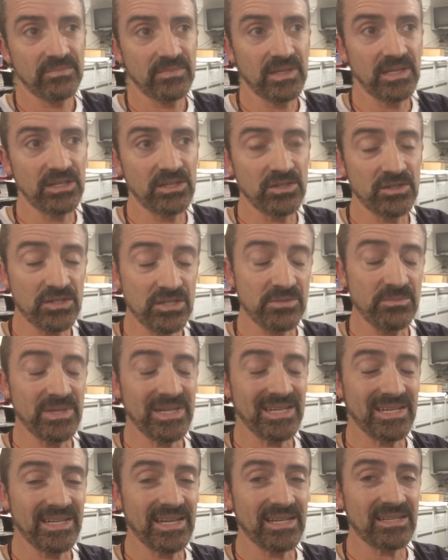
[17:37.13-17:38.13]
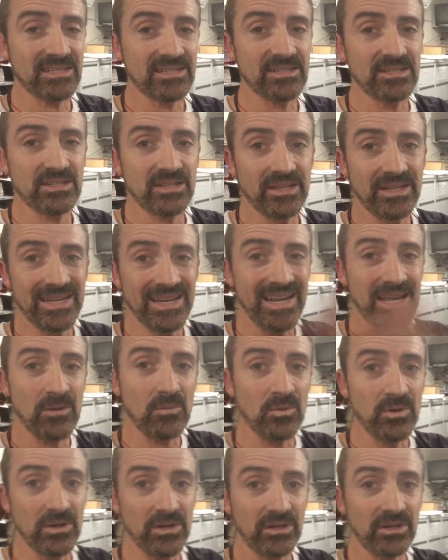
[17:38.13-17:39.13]
It used to be connected to the
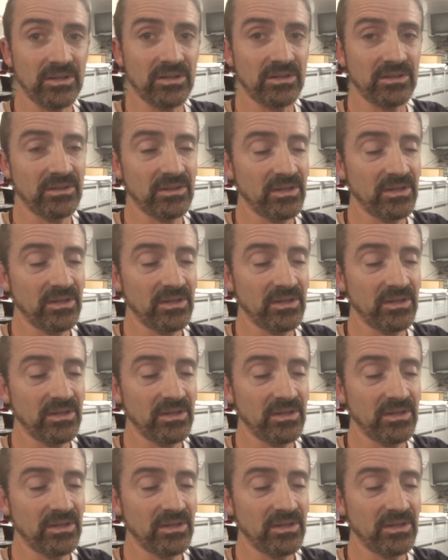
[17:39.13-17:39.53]
network,